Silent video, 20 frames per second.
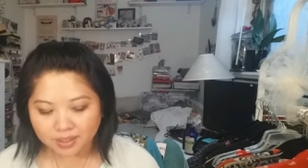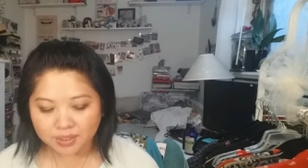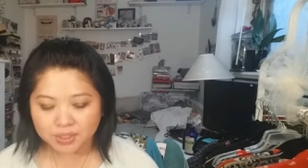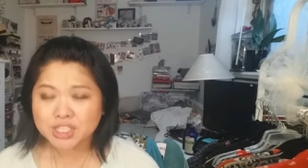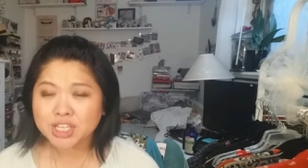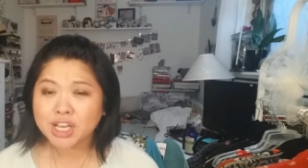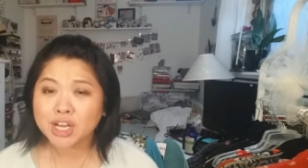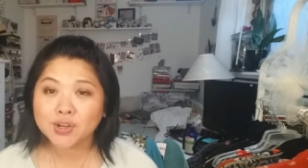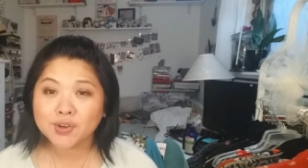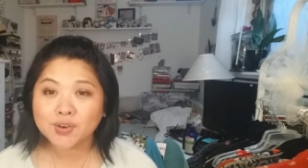
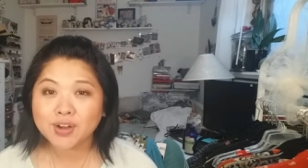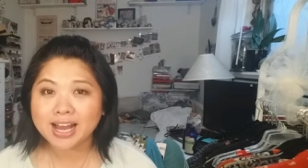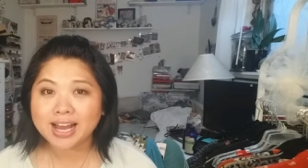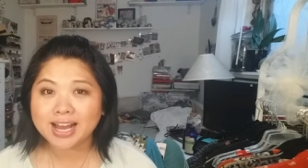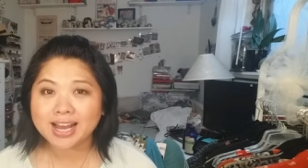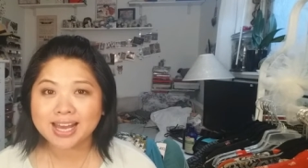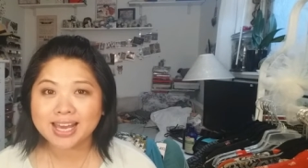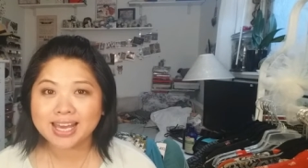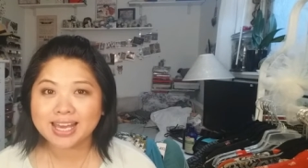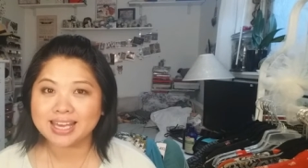So
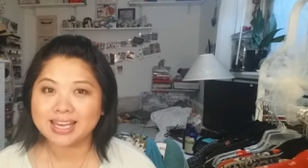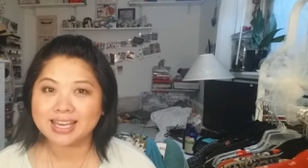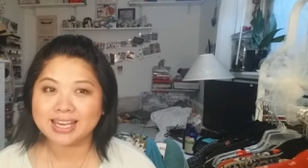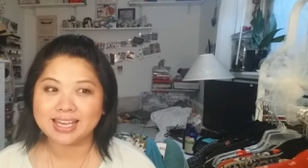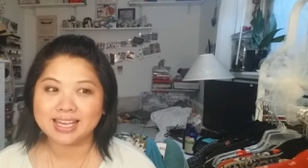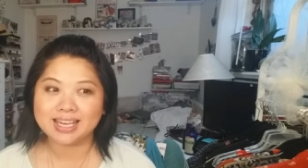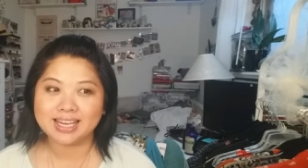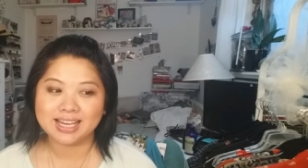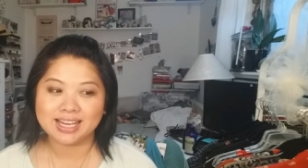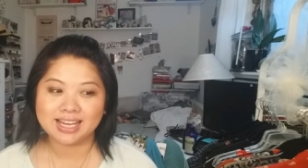
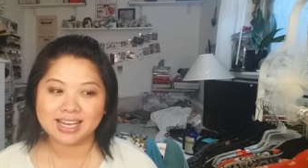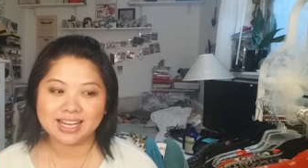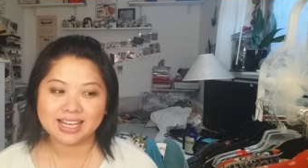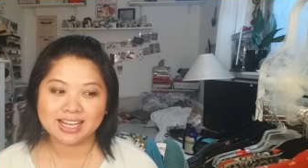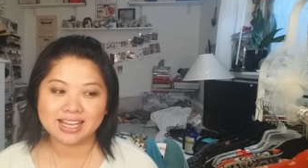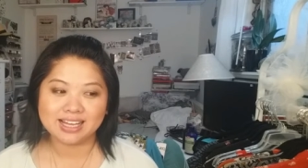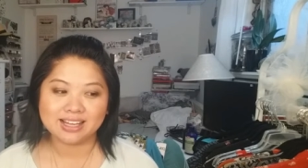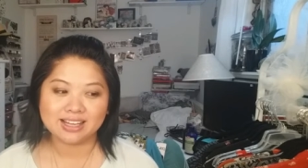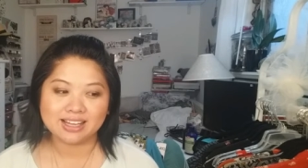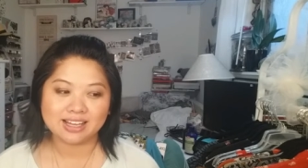I,
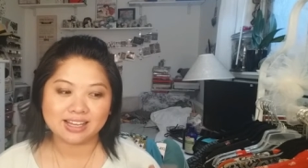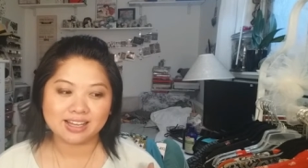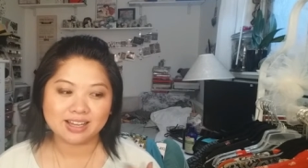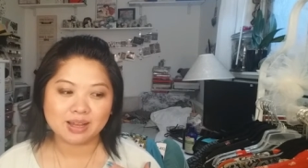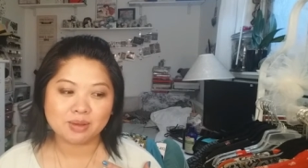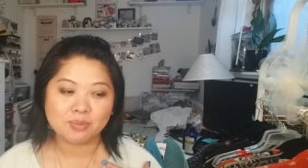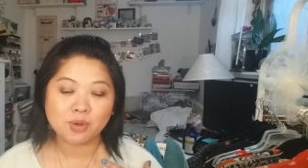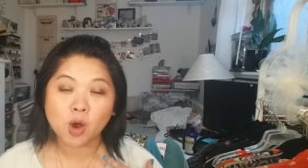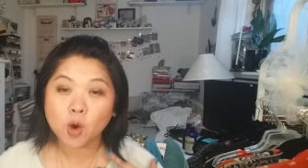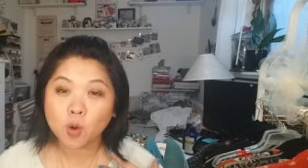uh,
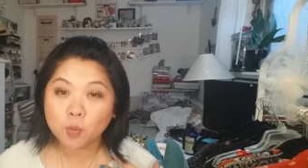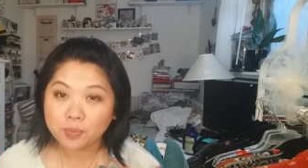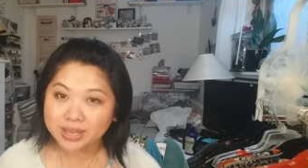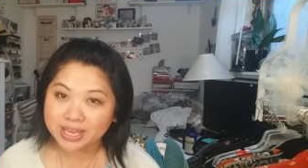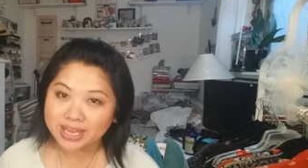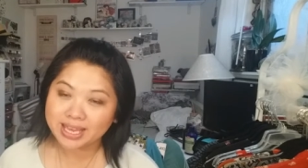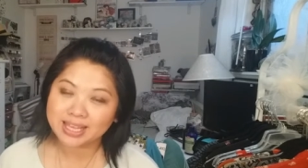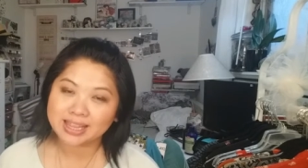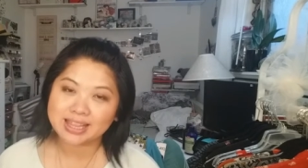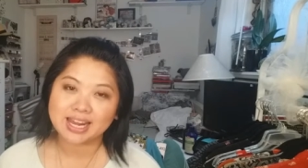I'm
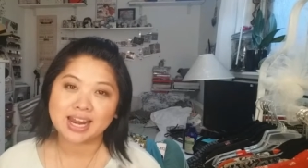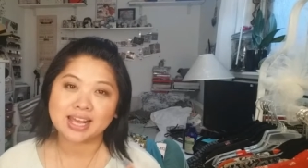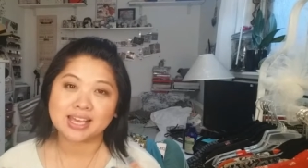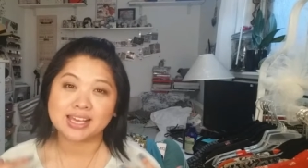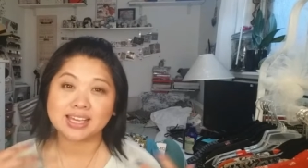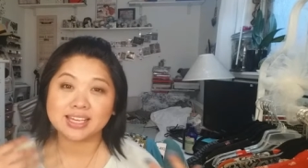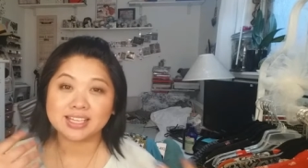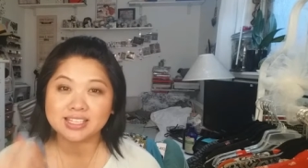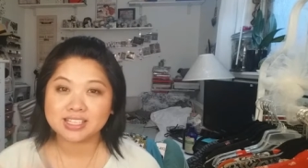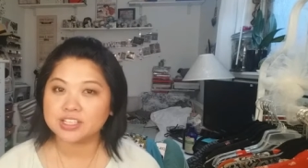hoping that I
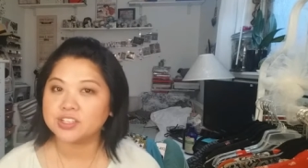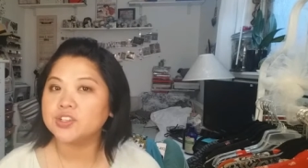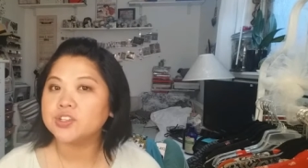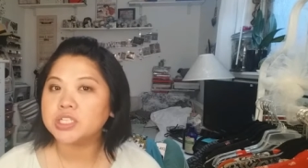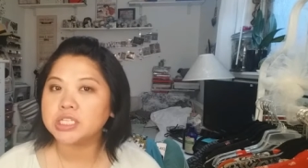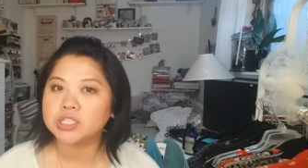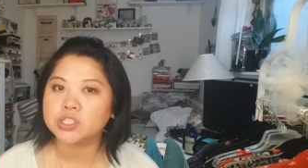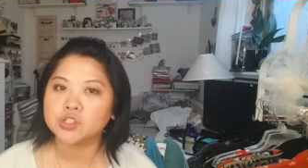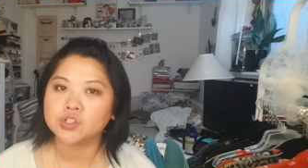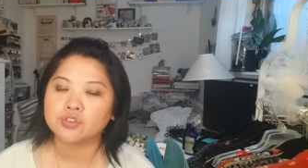can continue
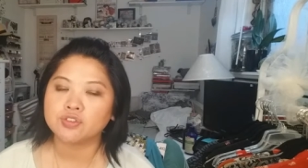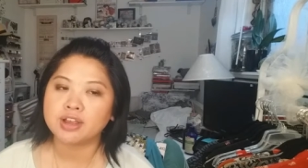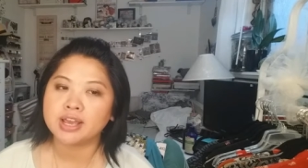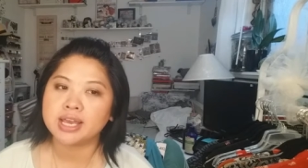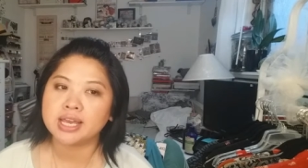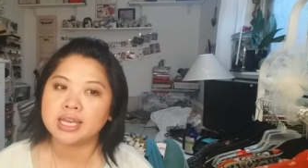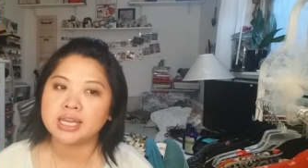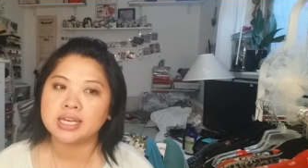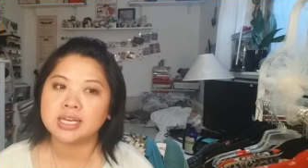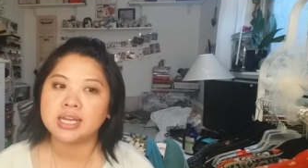this
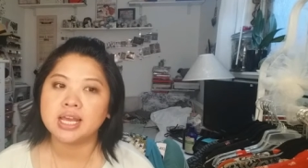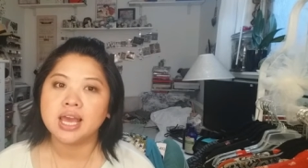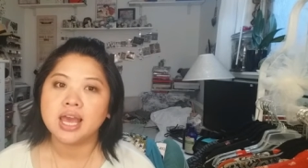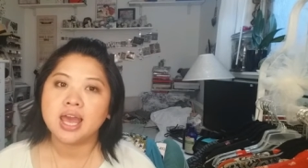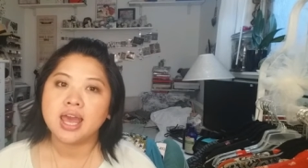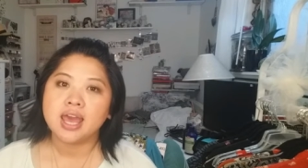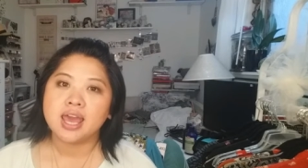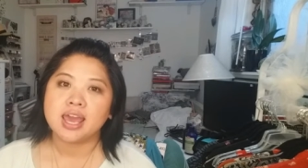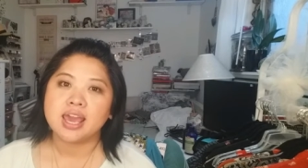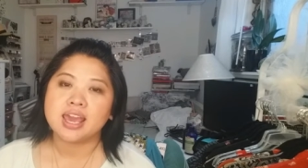trend
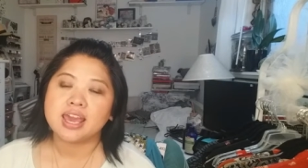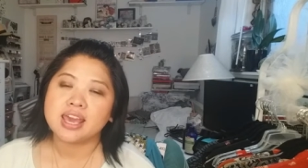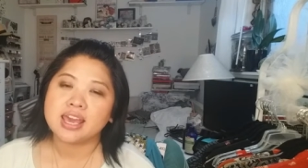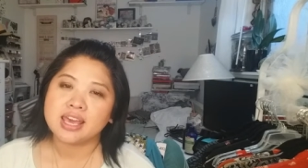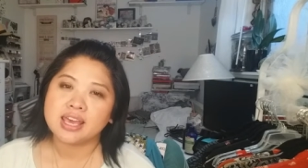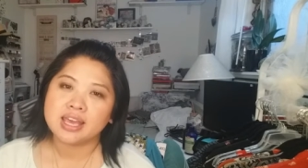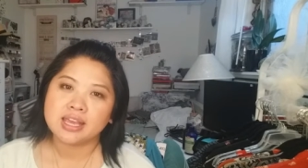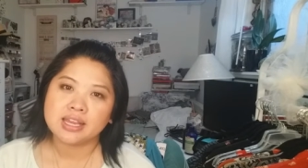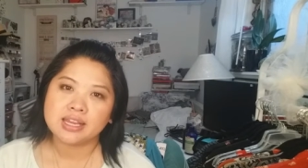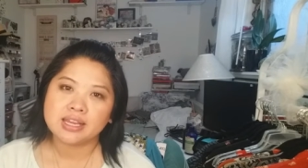
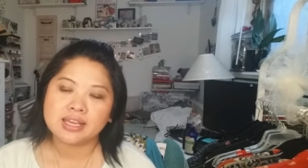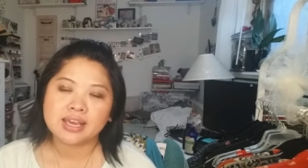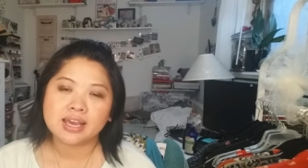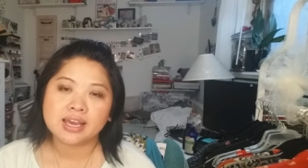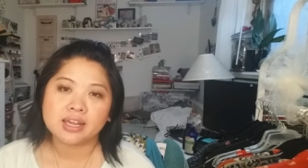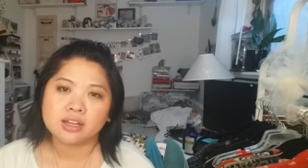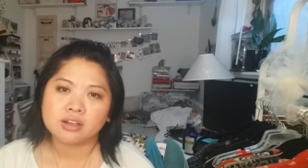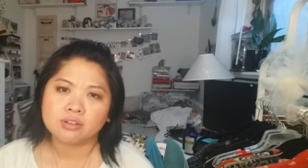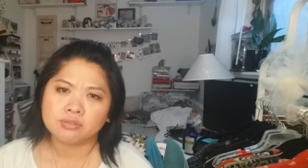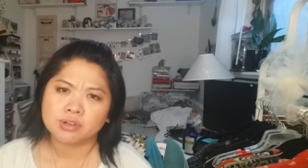and
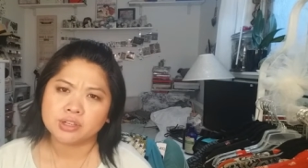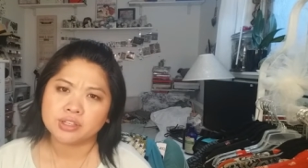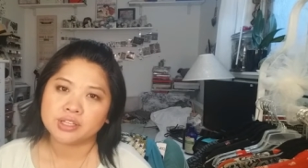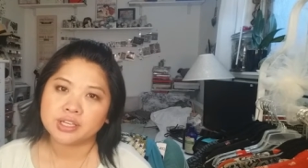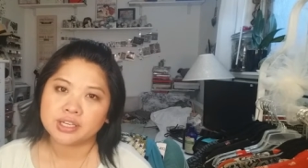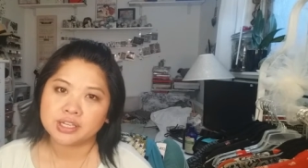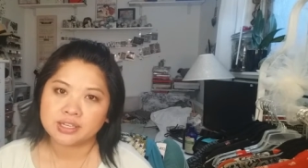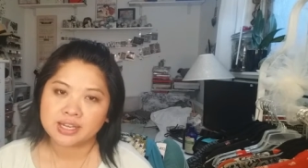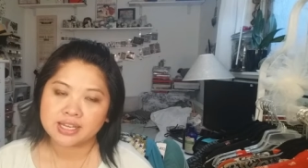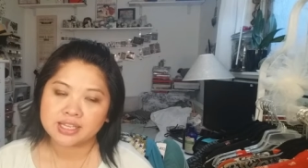get a really
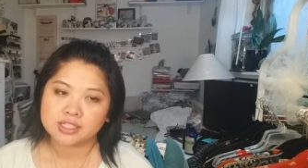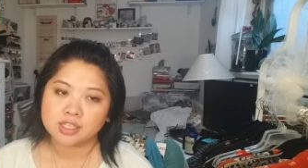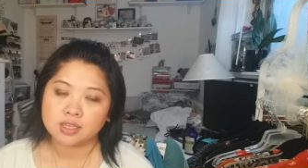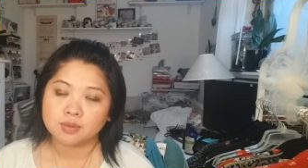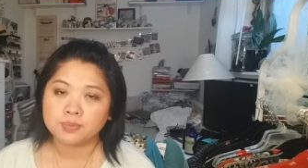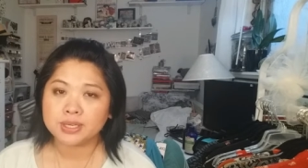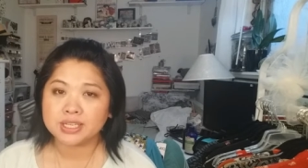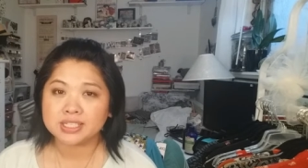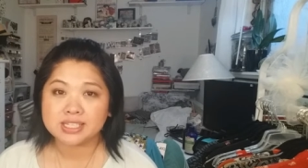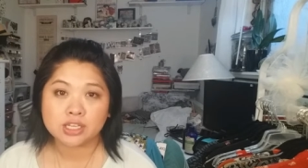good night's
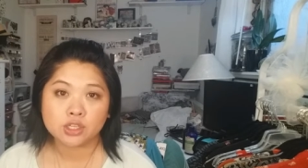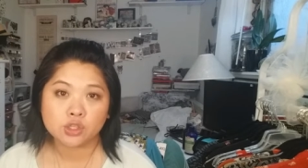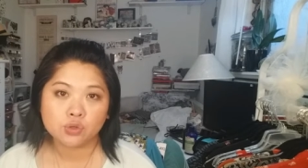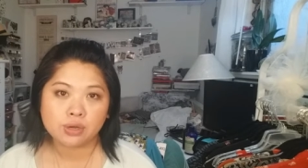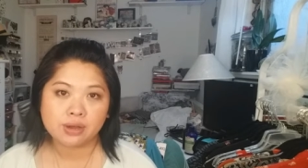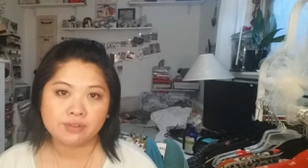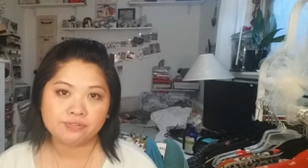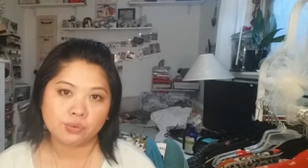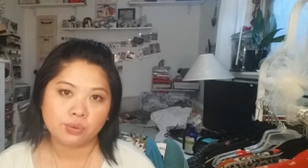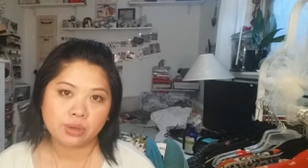sleep because I do
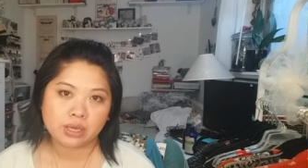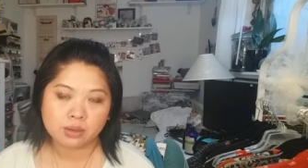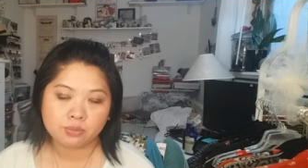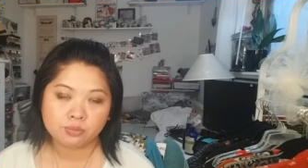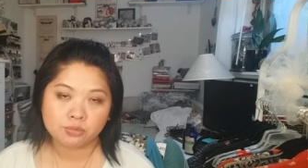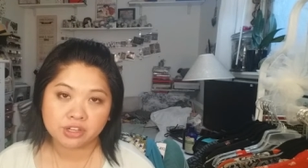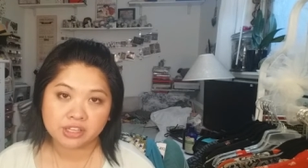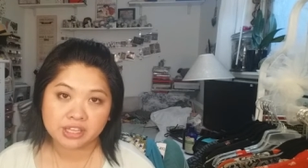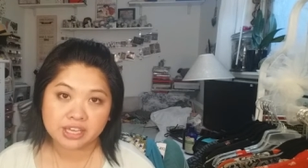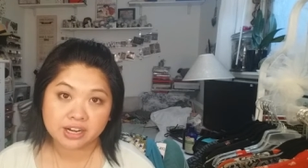have to wake up
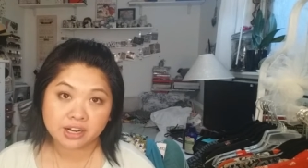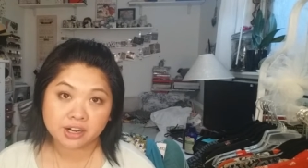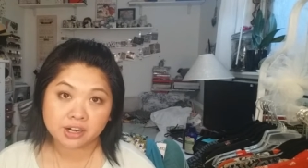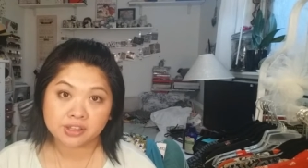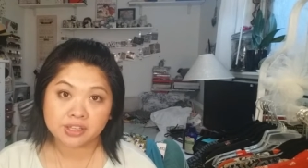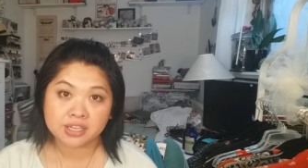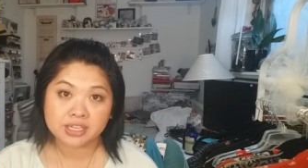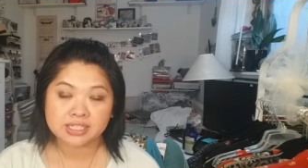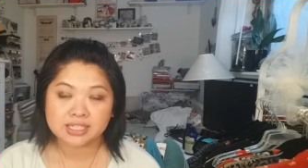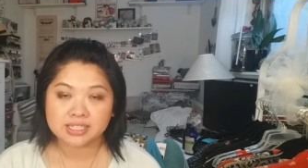really
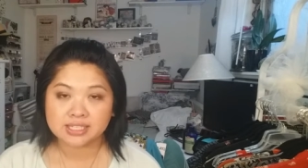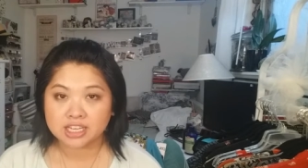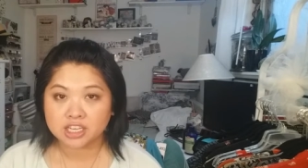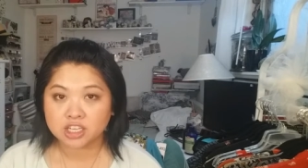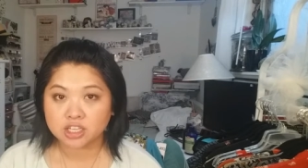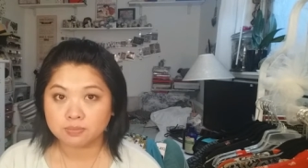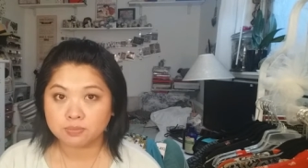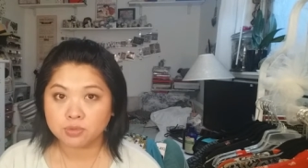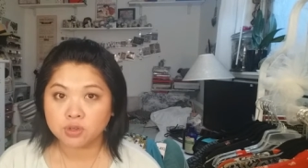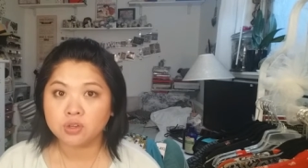early since I
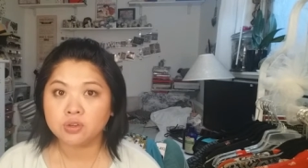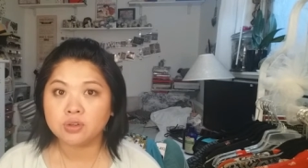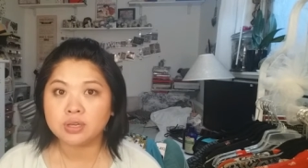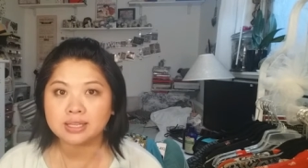commute.